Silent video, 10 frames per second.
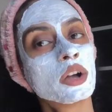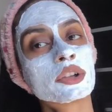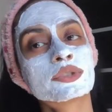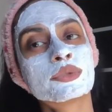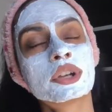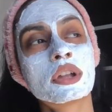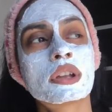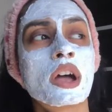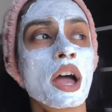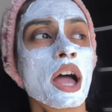Okay, so we're
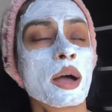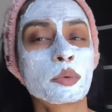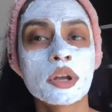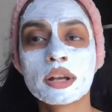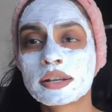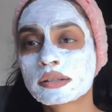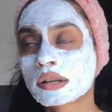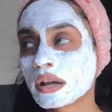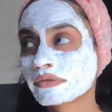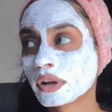done. I'm gonna let it
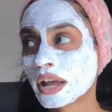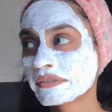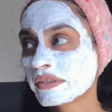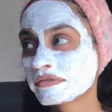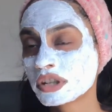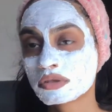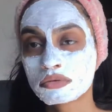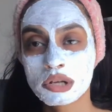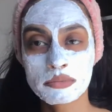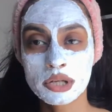dry for like 15 to
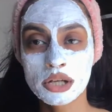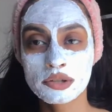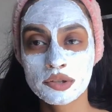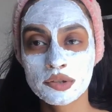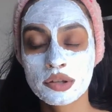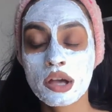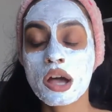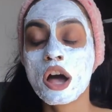20 minutes.